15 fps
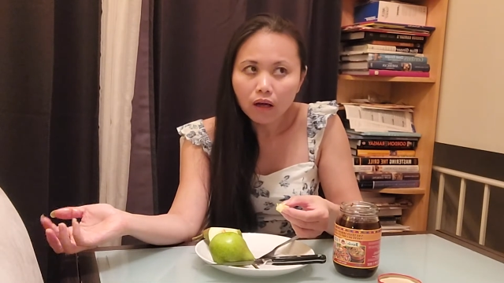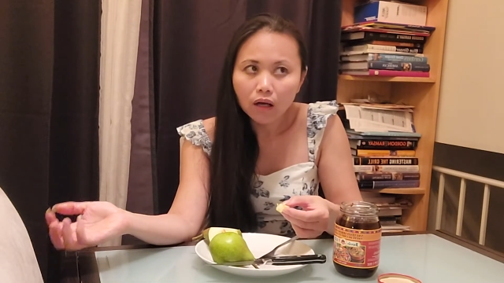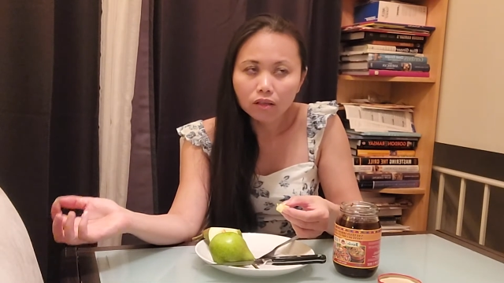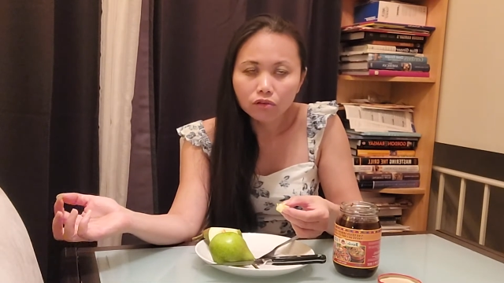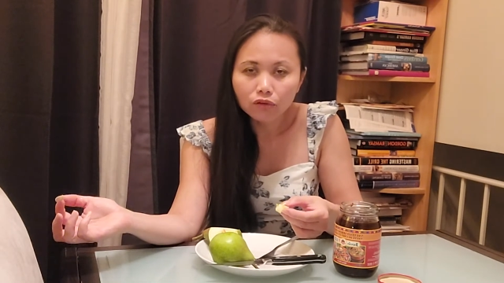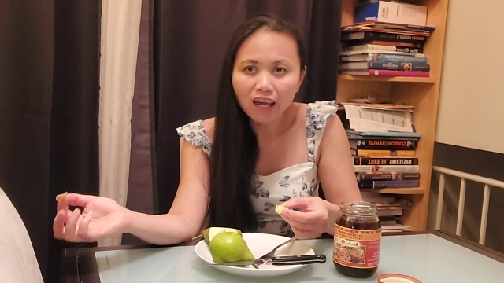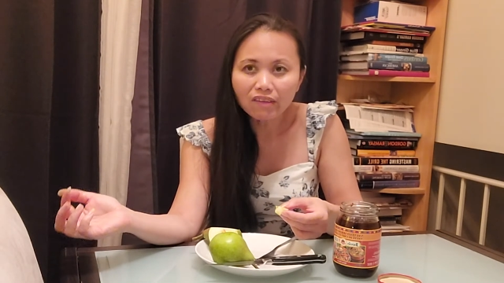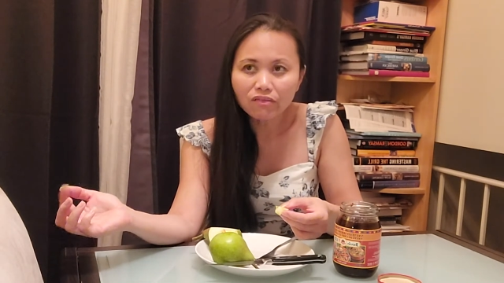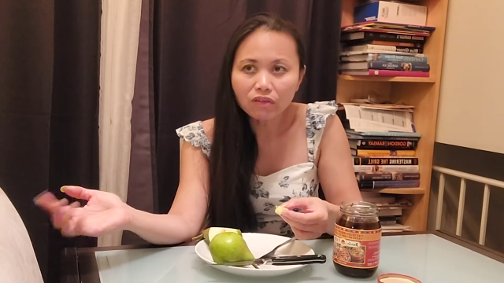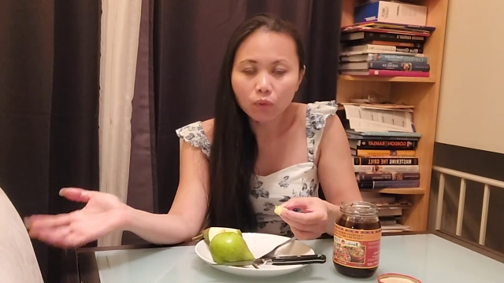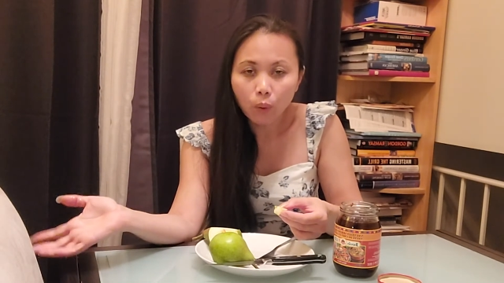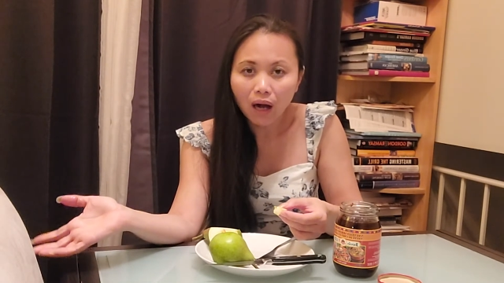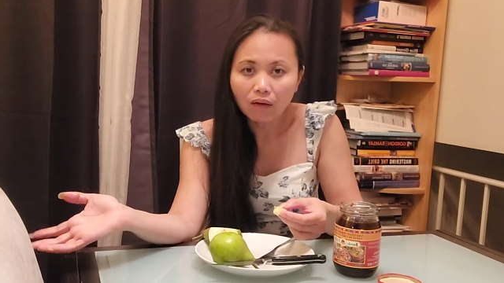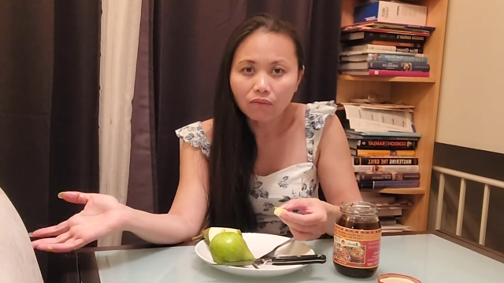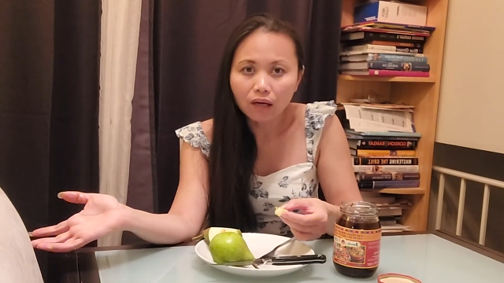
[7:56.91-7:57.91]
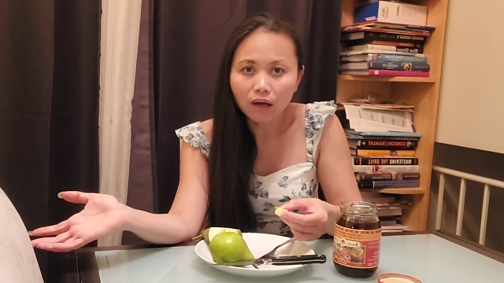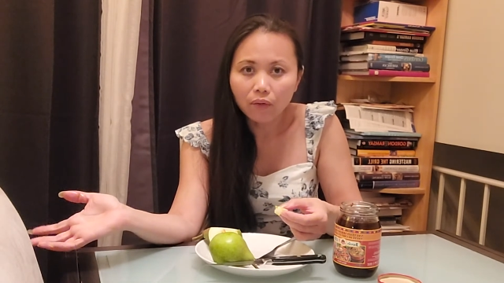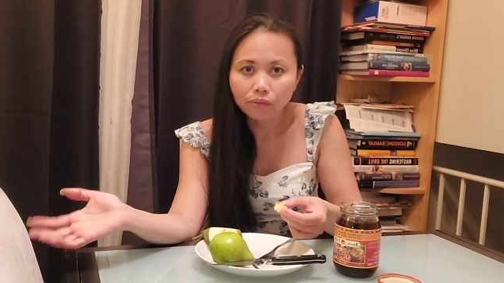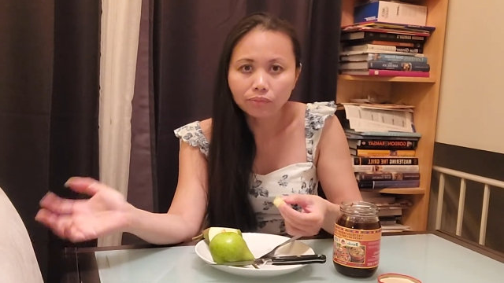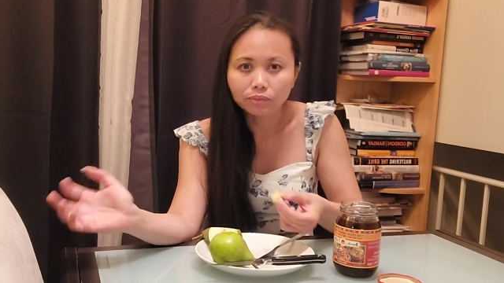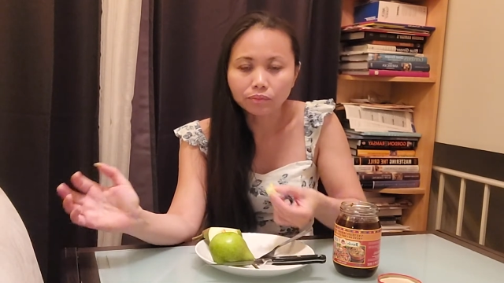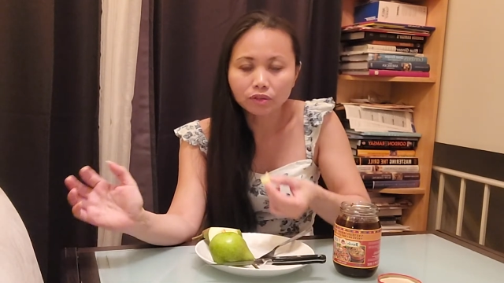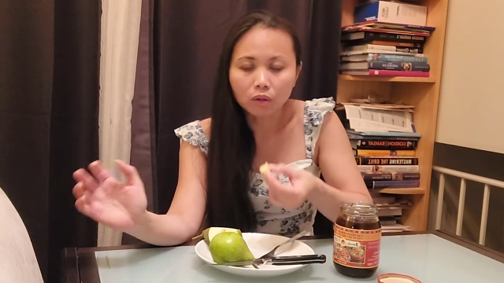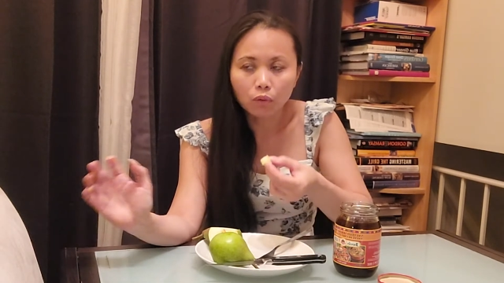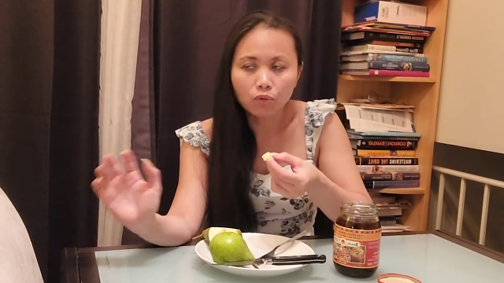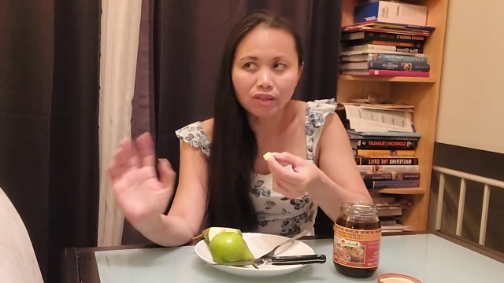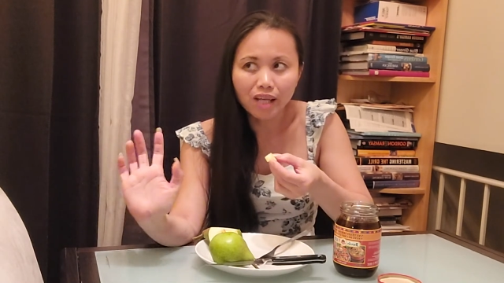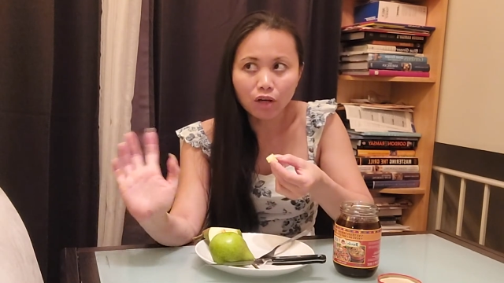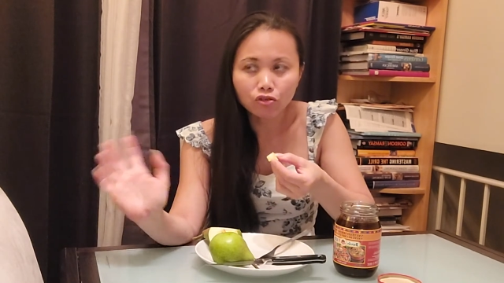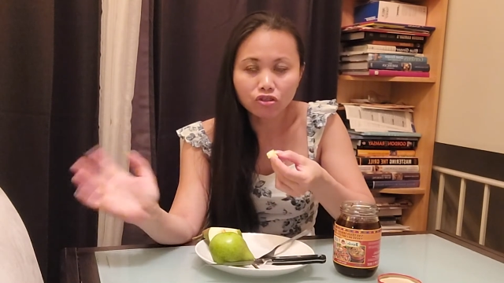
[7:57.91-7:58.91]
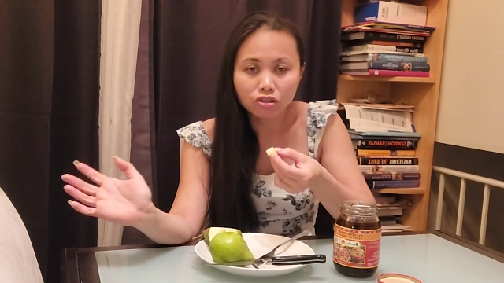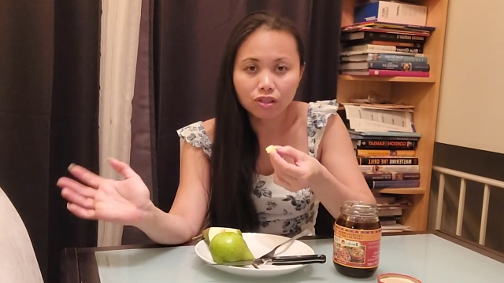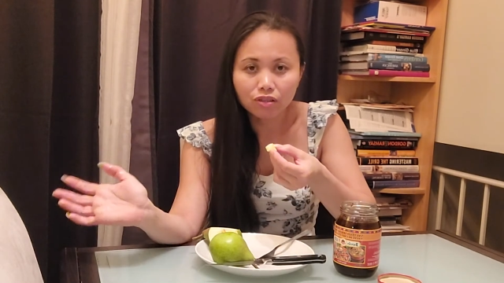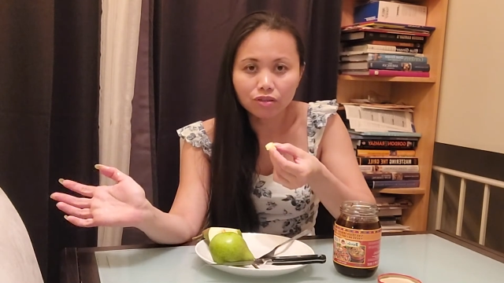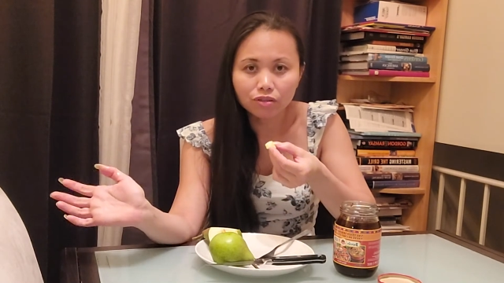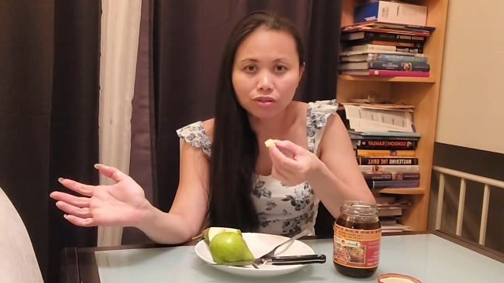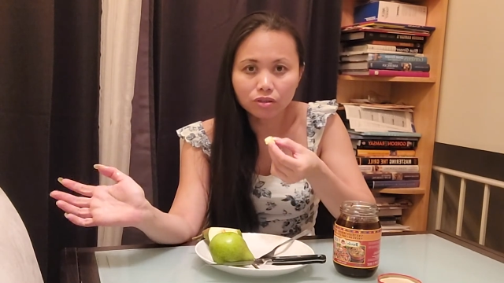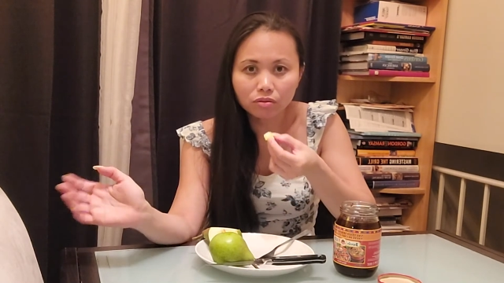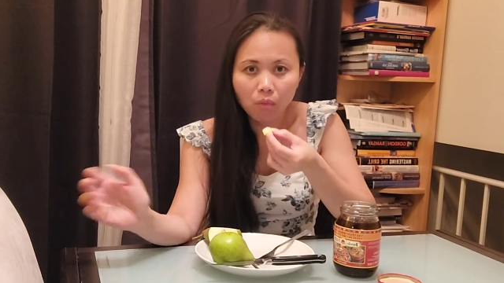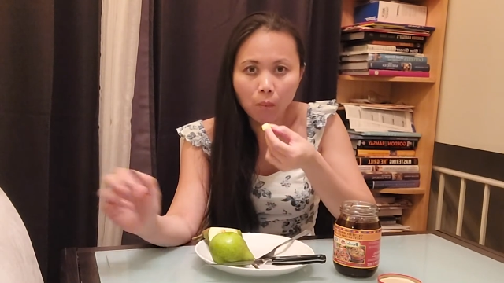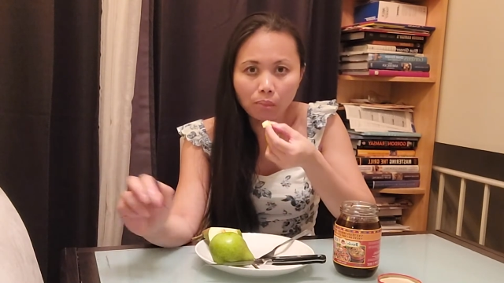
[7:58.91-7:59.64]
unripe guava without seeds.